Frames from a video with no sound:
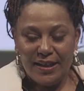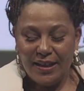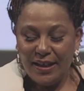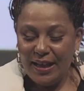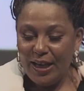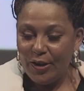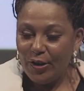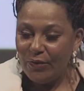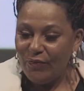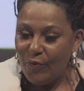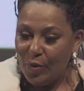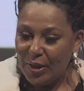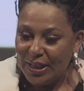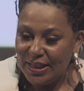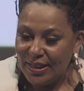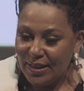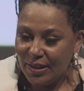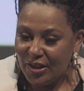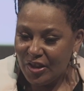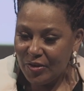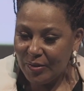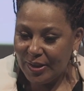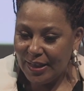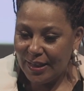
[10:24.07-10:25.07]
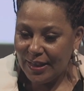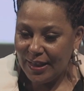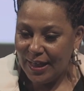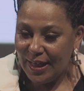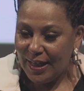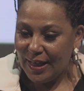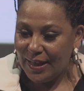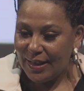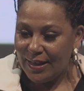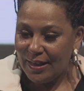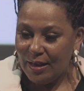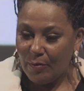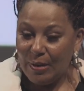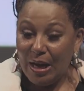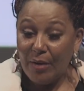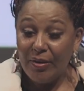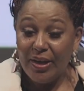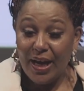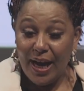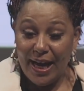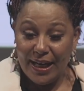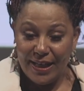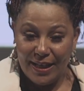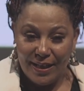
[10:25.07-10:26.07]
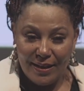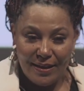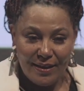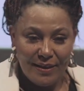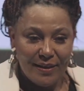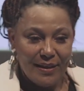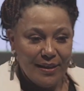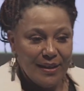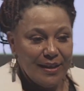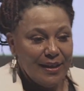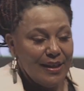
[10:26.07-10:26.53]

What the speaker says: 146th Street and around 90th,